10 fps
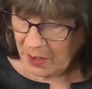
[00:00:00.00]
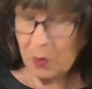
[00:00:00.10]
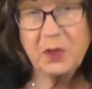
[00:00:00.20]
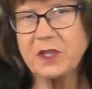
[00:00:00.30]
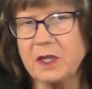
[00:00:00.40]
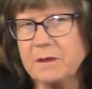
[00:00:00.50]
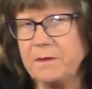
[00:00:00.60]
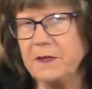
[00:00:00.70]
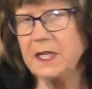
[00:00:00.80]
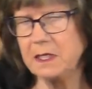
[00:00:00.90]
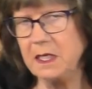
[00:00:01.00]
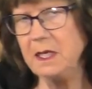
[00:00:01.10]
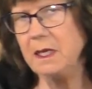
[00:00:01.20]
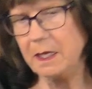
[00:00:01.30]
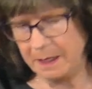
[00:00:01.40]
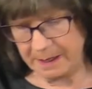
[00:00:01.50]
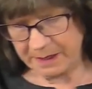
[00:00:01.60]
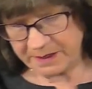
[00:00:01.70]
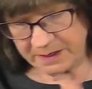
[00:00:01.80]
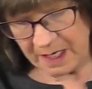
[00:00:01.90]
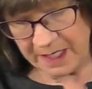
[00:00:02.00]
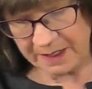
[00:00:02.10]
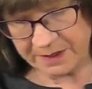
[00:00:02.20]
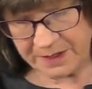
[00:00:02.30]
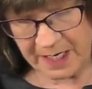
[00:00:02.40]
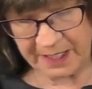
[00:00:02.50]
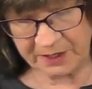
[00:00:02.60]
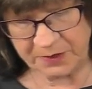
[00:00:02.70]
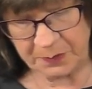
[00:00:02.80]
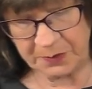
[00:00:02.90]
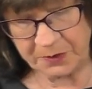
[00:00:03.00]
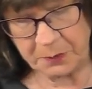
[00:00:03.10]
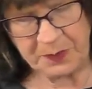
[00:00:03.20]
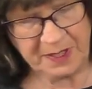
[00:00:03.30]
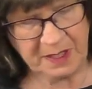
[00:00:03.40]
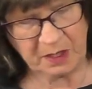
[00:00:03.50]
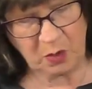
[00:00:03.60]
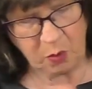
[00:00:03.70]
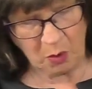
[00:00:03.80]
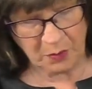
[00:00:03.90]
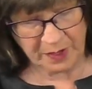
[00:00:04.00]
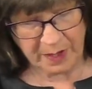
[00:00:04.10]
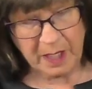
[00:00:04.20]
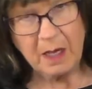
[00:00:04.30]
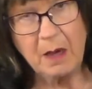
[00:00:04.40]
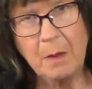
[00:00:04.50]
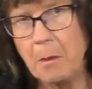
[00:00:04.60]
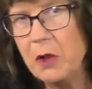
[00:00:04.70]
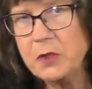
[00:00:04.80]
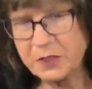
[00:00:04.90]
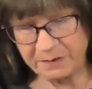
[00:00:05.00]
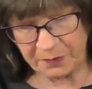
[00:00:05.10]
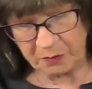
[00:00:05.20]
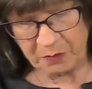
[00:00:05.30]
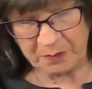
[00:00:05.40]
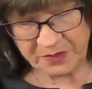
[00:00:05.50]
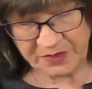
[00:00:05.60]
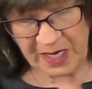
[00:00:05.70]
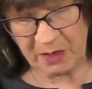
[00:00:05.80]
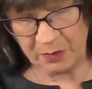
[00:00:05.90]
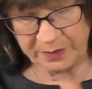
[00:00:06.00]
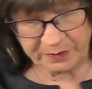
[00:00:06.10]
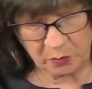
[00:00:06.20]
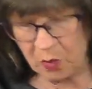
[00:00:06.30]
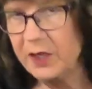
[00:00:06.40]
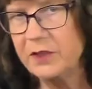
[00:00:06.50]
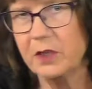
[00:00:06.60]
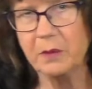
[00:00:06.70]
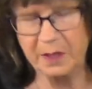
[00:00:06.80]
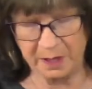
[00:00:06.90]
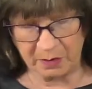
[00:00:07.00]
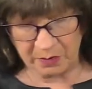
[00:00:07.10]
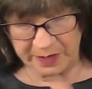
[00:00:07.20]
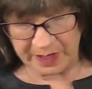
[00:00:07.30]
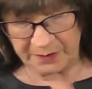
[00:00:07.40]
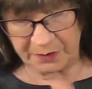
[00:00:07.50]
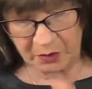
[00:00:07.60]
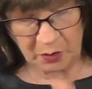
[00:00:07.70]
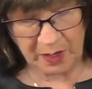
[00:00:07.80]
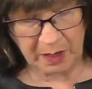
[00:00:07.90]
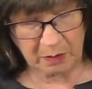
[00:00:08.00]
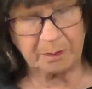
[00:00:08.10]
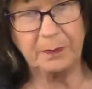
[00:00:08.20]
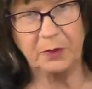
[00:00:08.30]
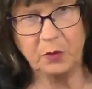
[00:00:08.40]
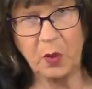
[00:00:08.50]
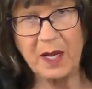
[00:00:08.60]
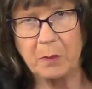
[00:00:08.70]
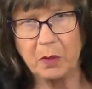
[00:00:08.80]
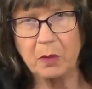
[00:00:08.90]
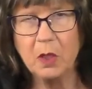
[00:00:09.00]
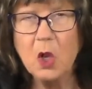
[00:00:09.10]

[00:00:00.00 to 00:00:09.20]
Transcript: With conflicting science experts being quoted, most of whom sound to one degree or another credible,